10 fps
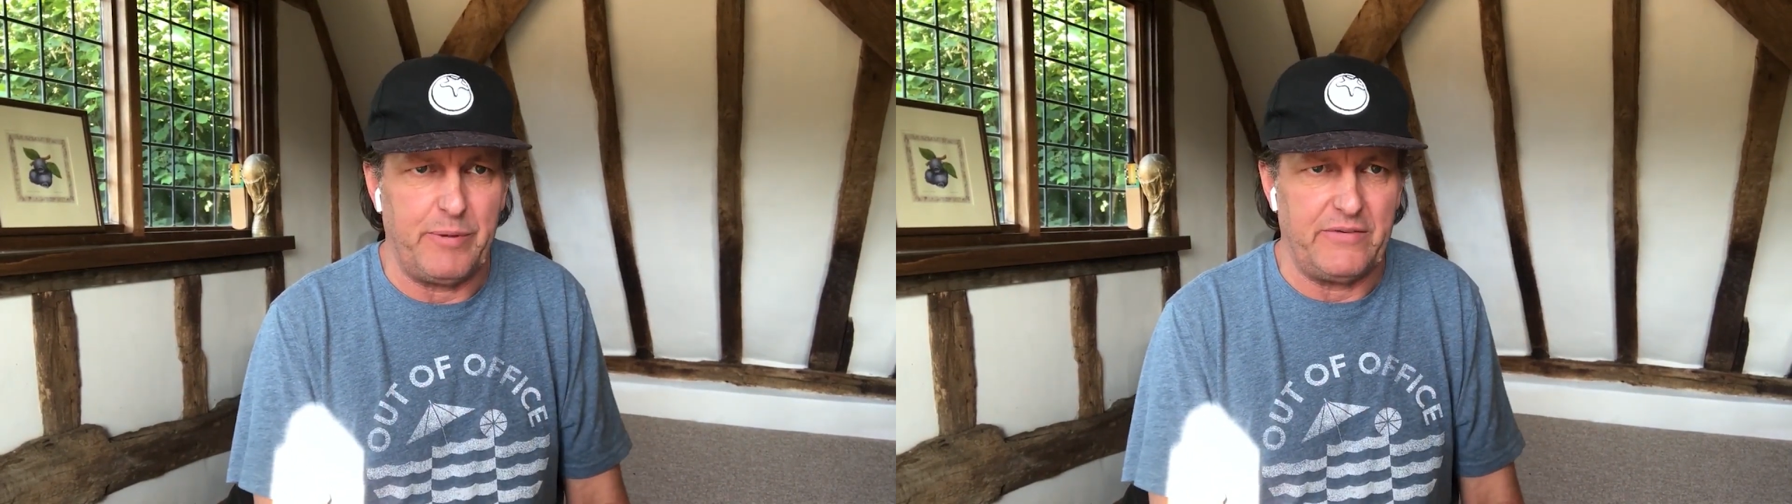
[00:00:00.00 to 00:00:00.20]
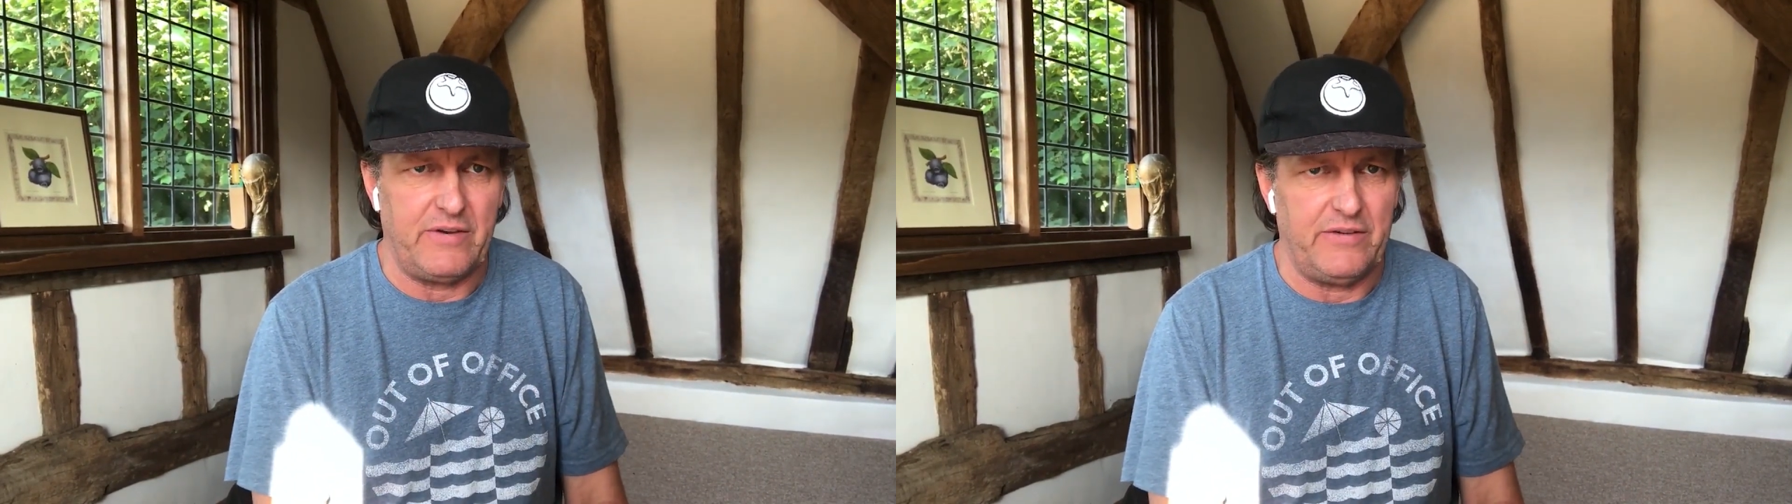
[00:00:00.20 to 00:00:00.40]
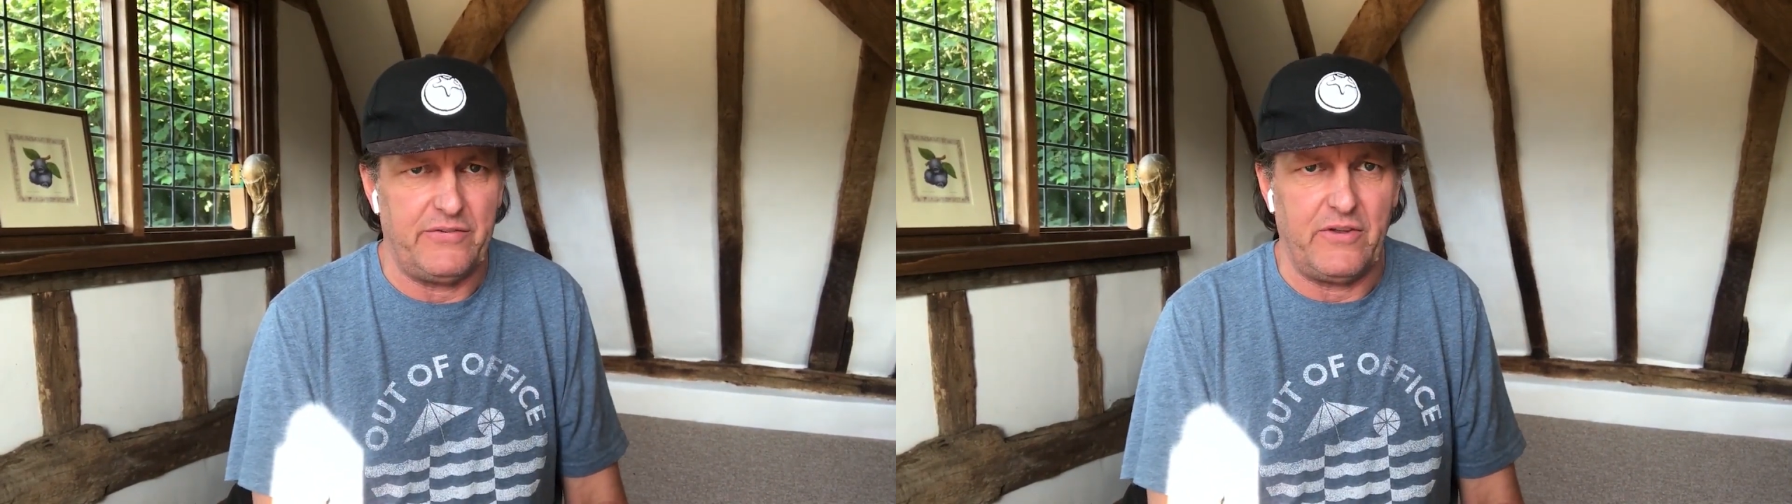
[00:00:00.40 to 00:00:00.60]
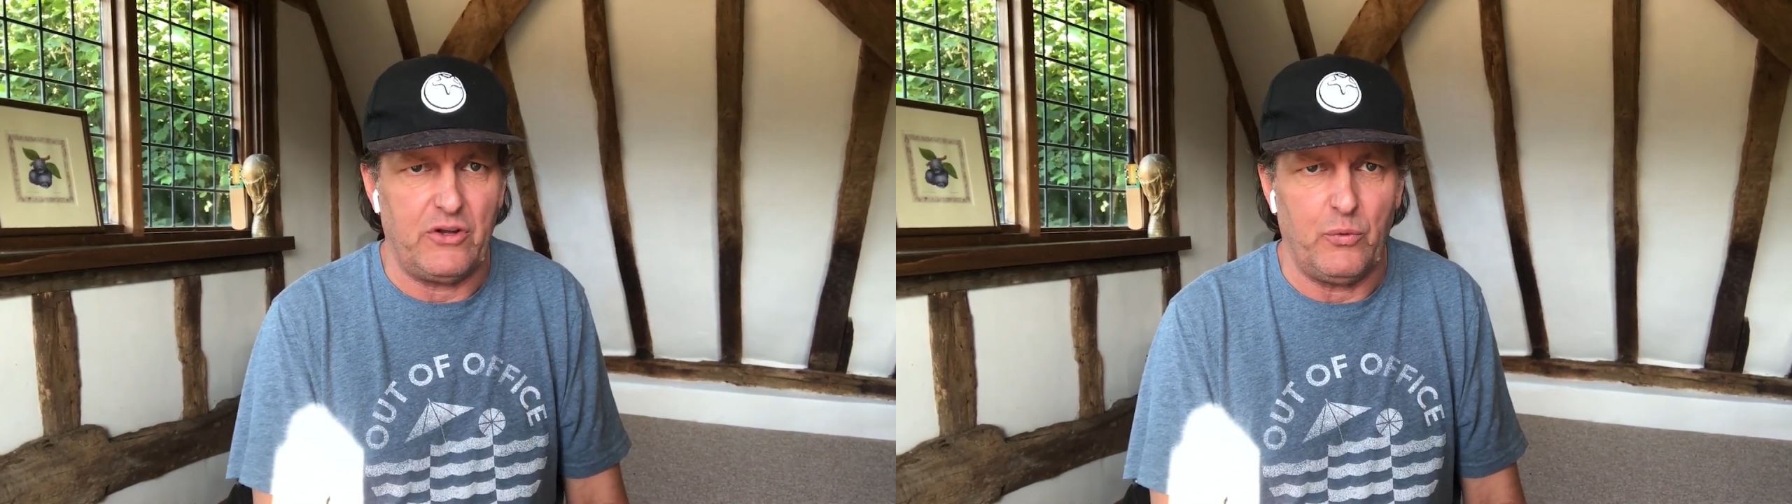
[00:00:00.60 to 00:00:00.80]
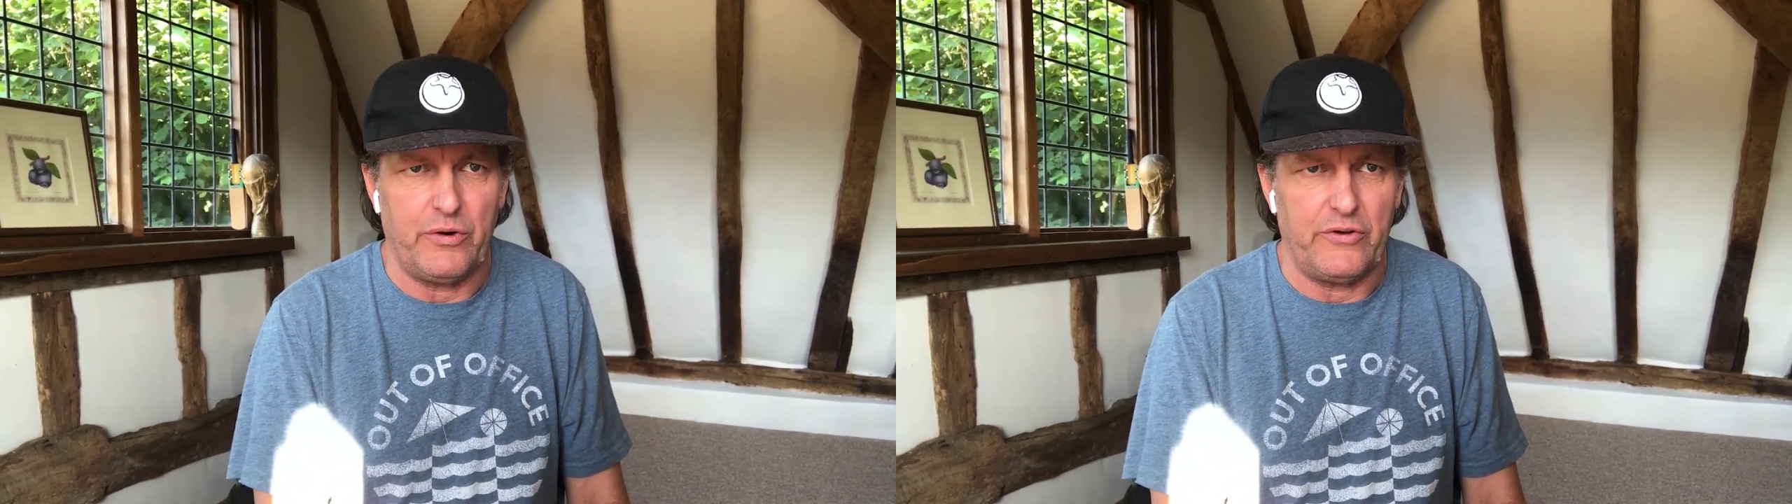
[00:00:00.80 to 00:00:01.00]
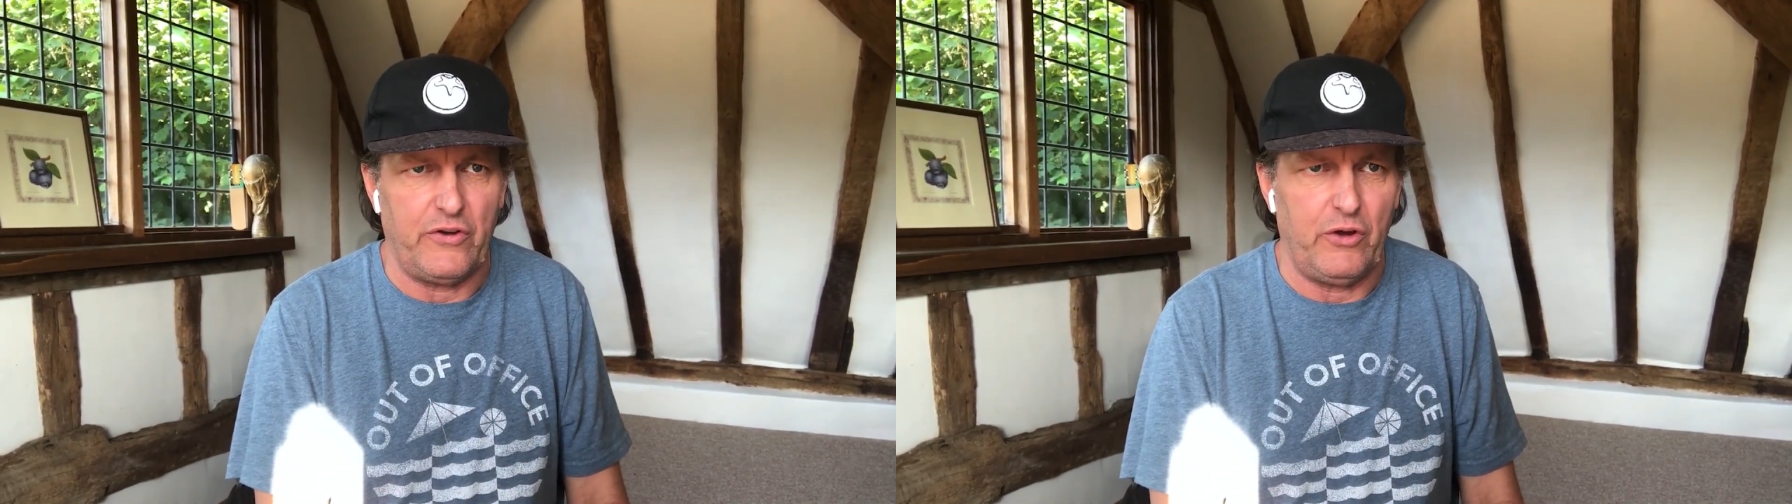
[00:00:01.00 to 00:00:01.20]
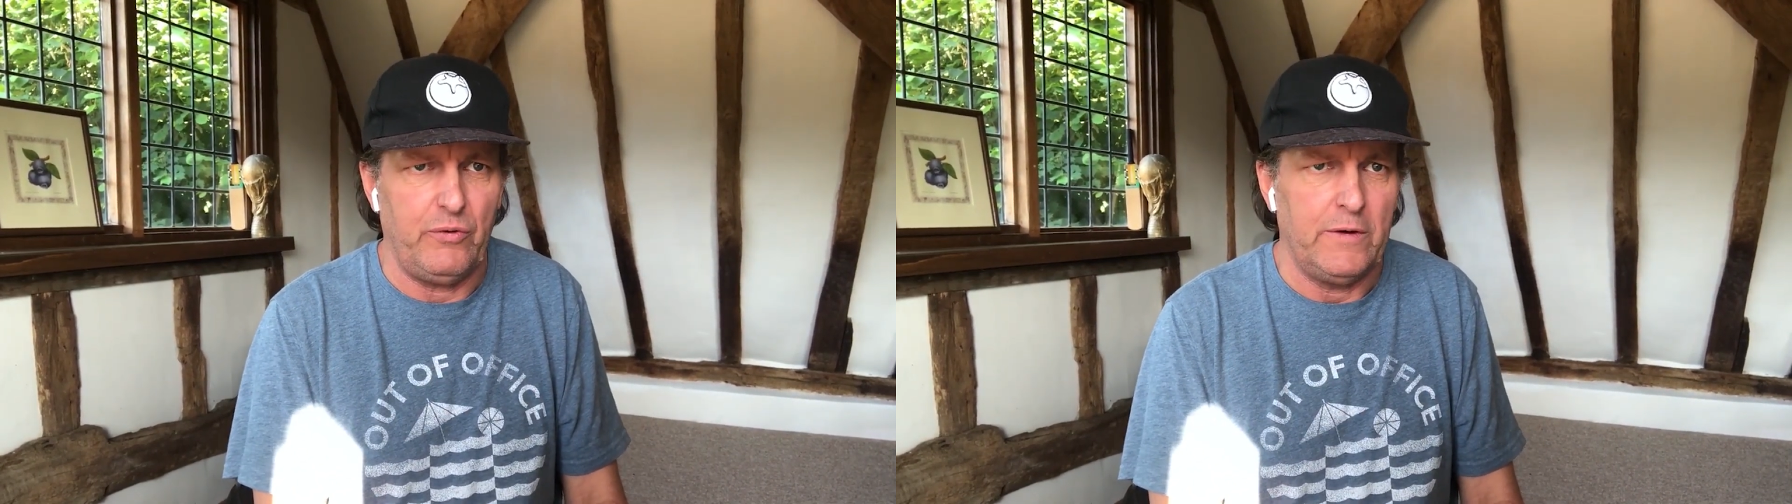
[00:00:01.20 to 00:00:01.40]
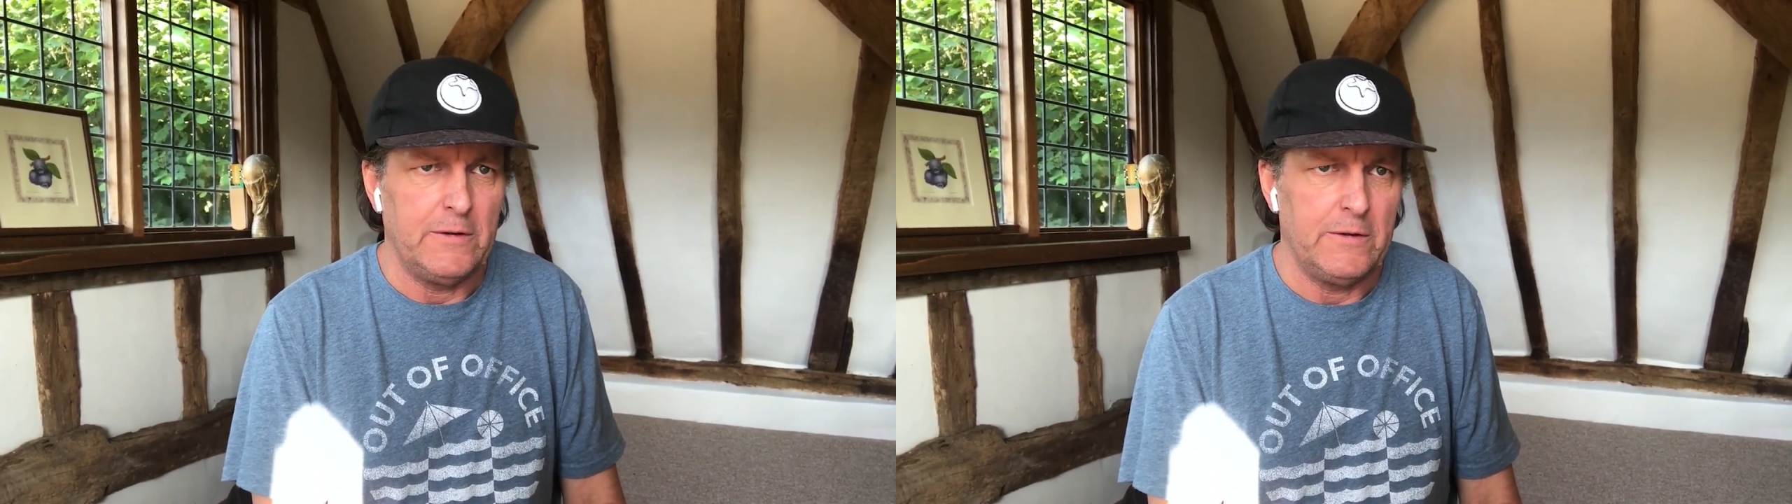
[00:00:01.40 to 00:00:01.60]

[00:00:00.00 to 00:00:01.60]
business that you want to do.